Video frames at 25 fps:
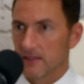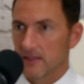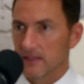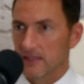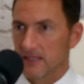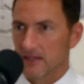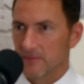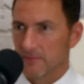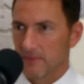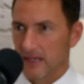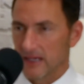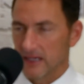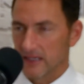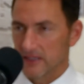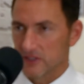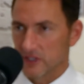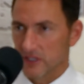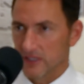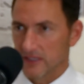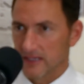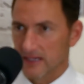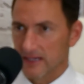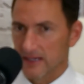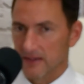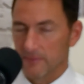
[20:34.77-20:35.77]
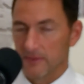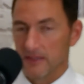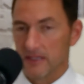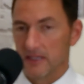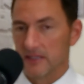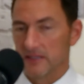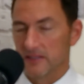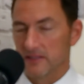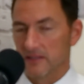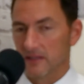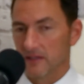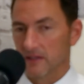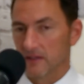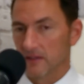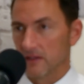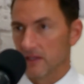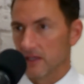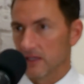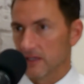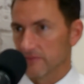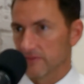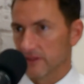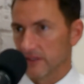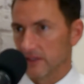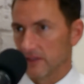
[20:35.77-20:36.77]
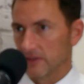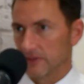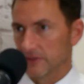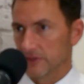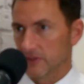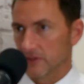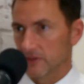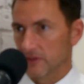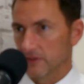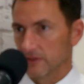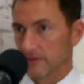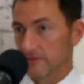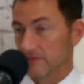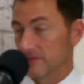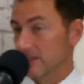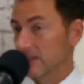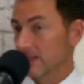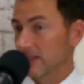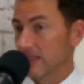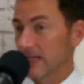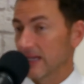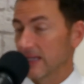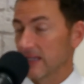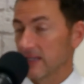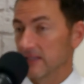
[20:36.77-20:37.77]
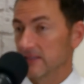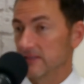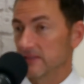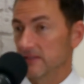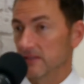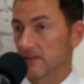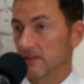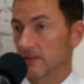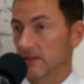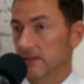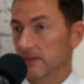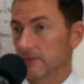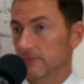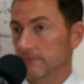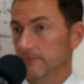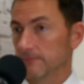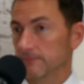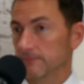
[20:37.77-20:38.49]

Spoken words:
in managing diabetes than a lot of the alternatives, like insulin.